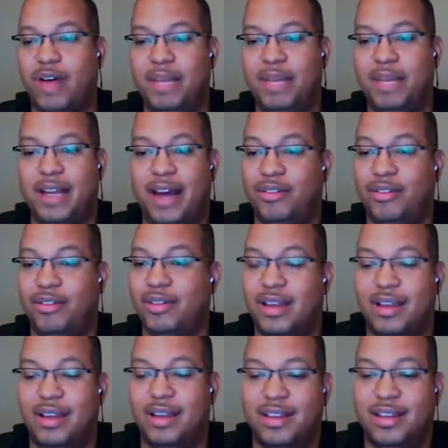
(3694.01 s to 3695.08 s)
I mean, I don't,
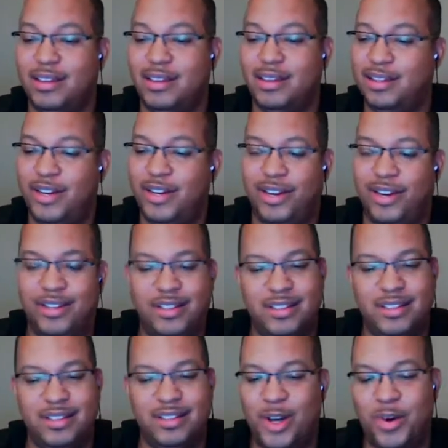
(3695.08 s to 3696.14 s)
you know,
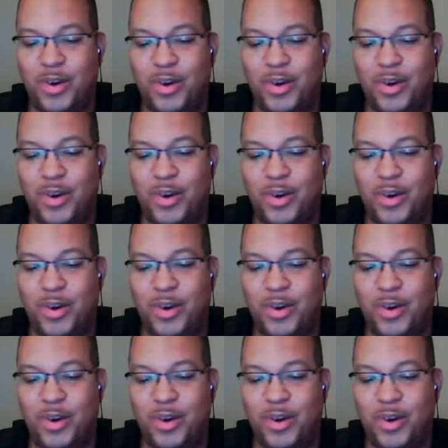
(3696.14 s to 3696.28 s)
you don't